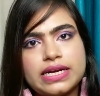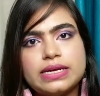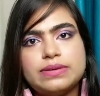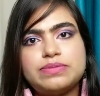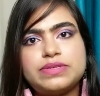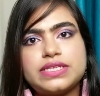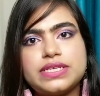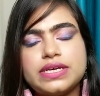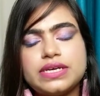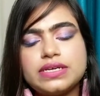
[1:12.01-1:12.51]

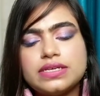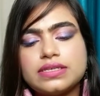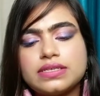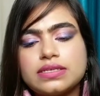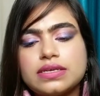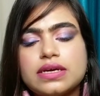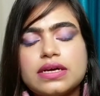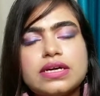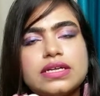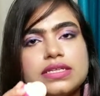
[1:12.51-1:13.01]

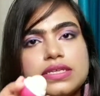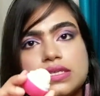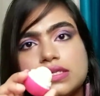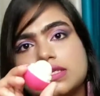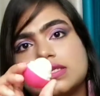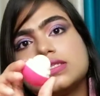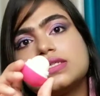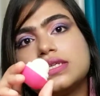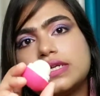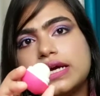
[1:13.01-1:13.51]
lipsticks.
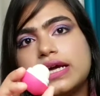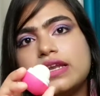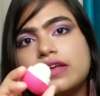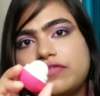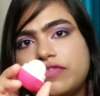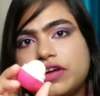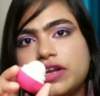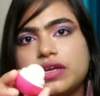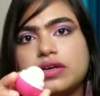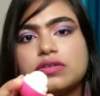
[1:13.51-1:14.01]
This is
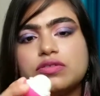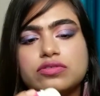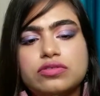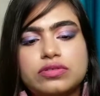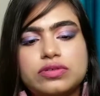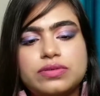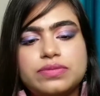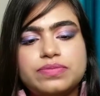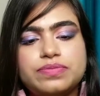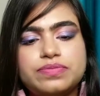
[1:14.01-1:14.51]
really very good.